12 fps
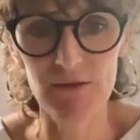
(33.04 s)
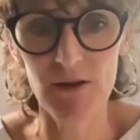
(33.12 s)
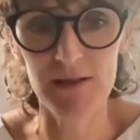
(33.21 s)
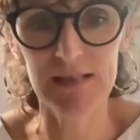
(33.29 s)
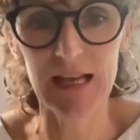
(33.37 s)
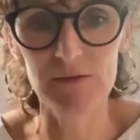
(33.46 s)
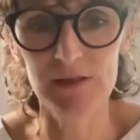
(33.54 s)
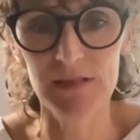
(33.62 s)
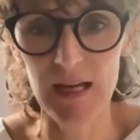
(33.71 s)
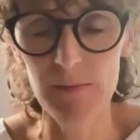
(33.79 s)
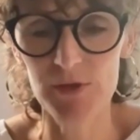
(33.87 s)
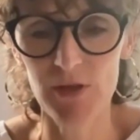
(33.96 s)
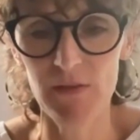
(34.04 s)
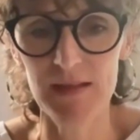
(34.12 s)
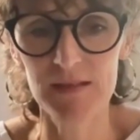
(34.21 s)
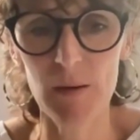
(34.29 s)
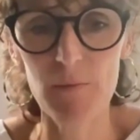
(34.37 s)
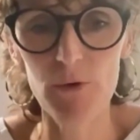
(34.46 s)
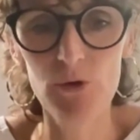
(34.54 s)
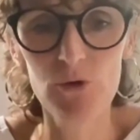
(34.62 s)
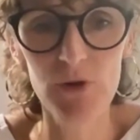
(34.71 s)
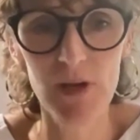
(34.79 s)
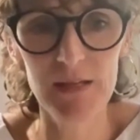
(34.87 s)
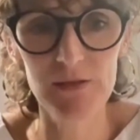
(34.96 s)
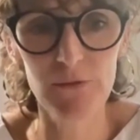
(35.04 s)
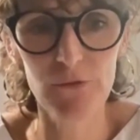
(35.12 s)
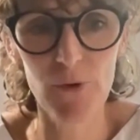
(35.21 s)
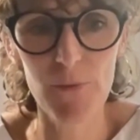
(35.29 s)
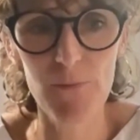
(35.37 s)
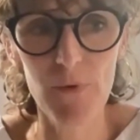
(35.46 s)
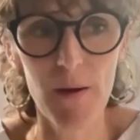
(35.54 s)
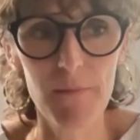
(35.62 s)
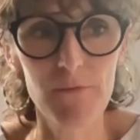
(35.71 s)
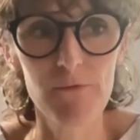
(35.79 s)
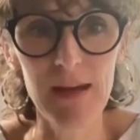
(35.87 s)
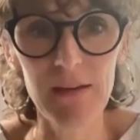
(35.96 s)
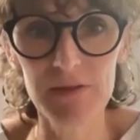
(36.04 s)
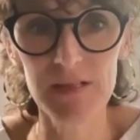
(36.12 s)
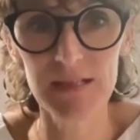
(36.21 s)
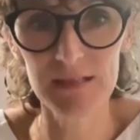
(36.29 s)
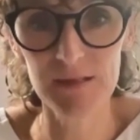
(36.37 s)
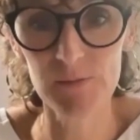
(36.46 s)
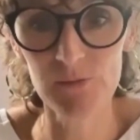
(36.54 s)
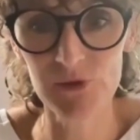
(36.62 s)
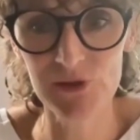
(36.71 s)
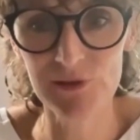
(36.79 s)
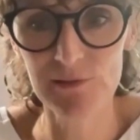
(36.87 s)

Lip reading: are our soundscapes. So there's some recordings from reef systems.